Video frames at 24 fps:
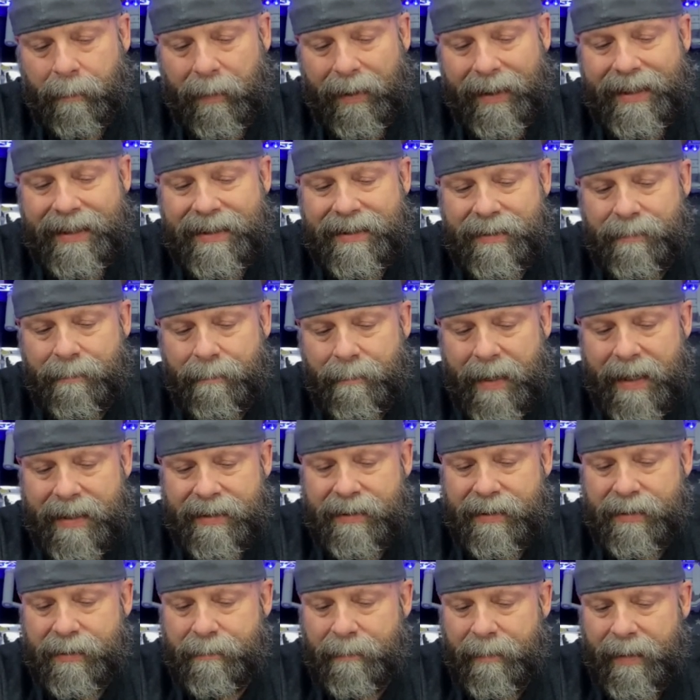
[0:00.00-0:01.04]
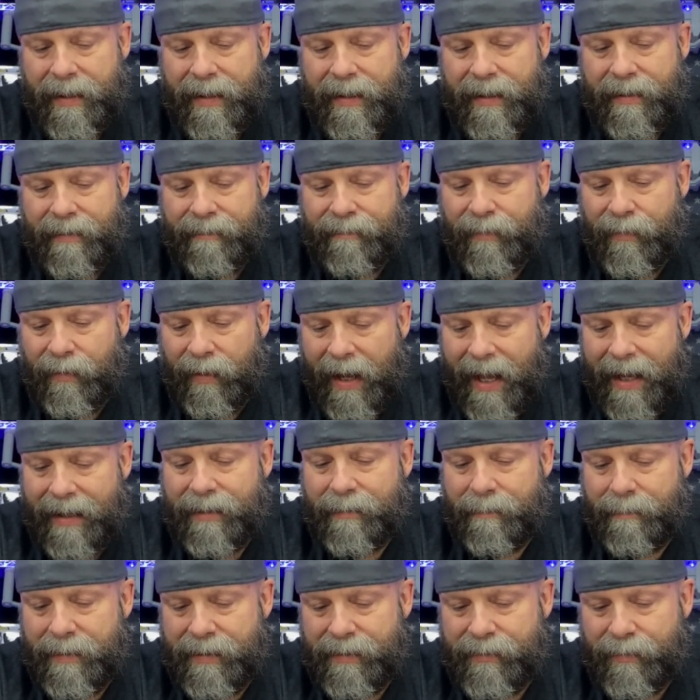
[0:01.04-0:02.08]
Please message me if you like
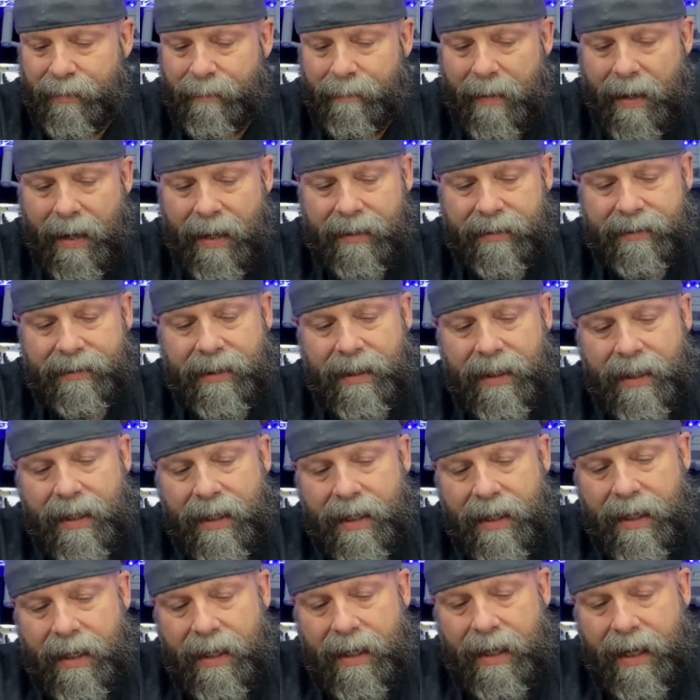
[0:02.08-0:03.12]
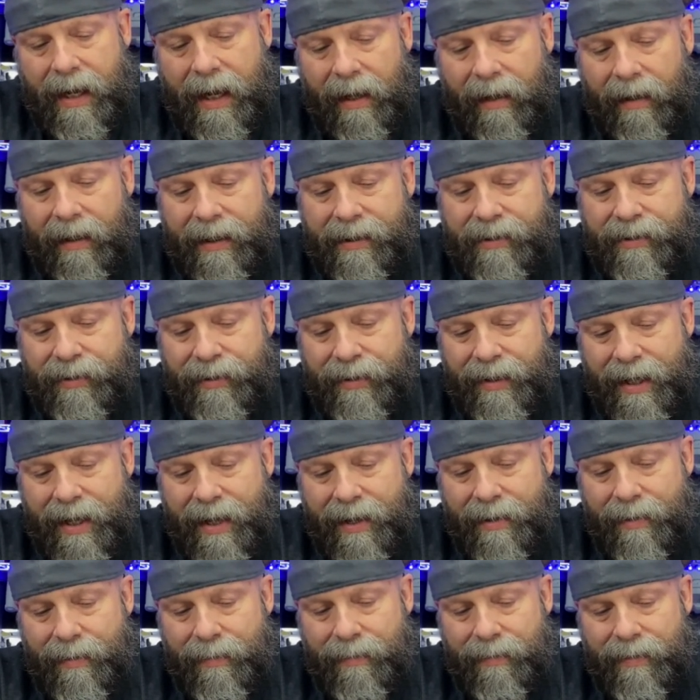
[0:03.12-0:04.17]
the mystery box. I'll let you
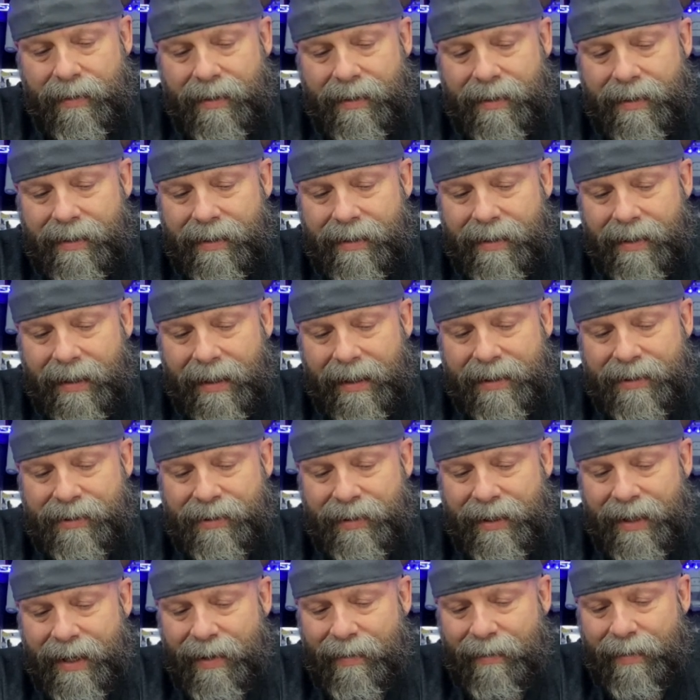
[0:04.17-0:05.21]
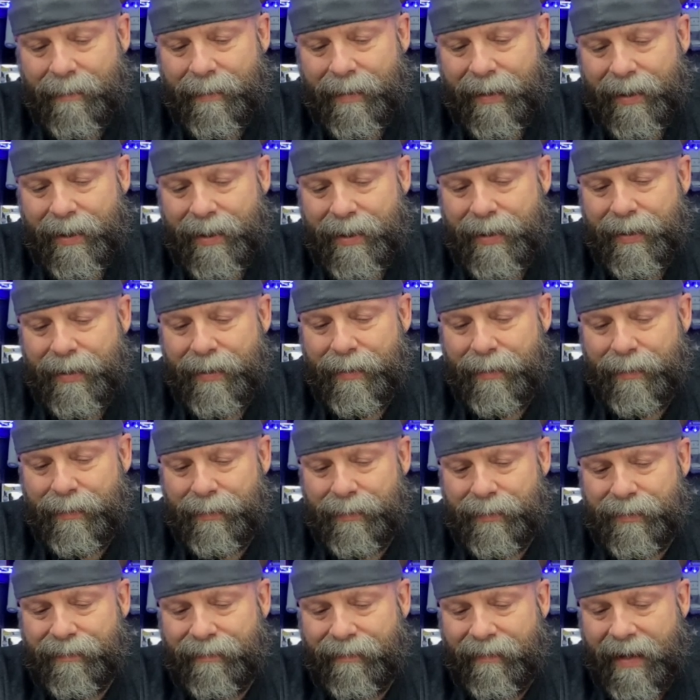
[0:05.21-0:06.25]
know. I'll let you know I'm a
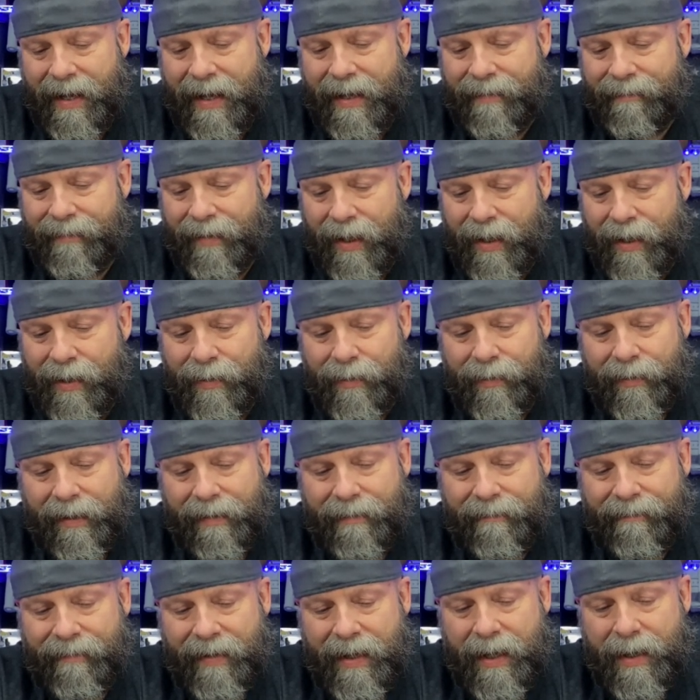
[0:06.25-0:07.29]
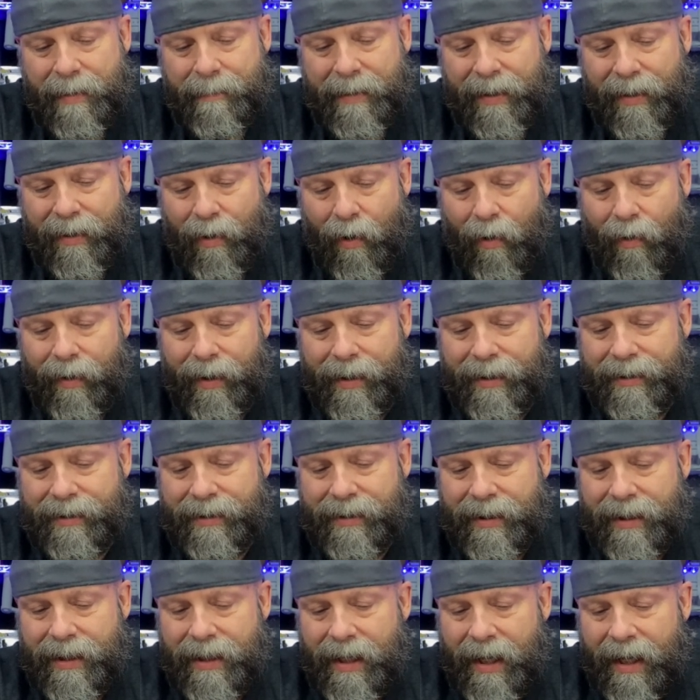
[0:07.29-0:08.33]
huge fan of the Hulk and Venom and Carnage
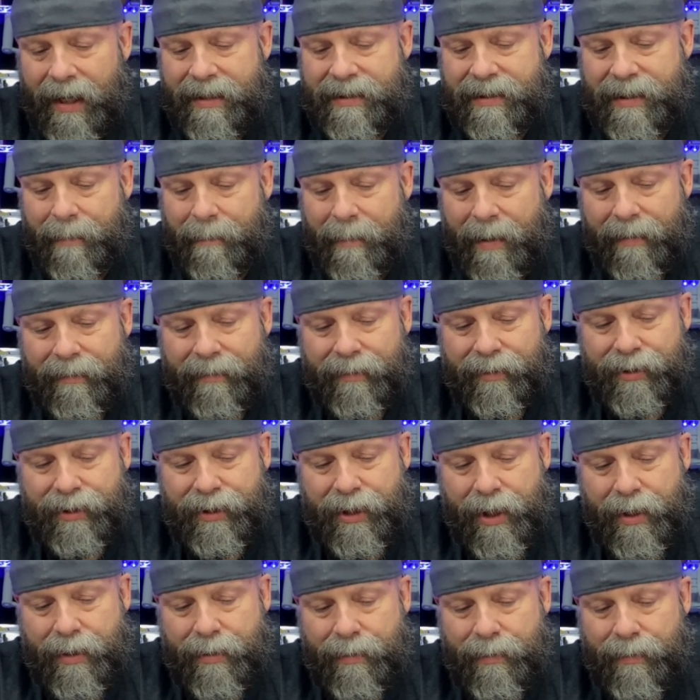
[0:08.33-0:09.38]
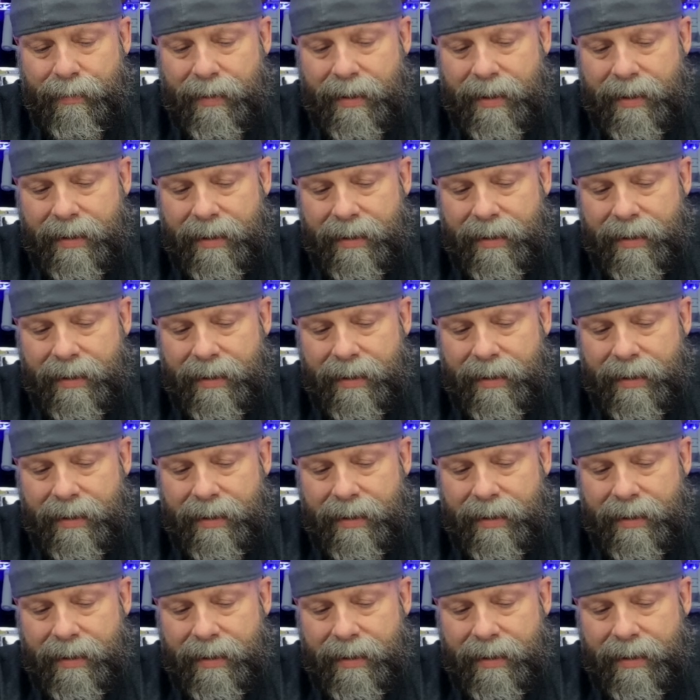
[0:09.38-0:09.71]
and some others too.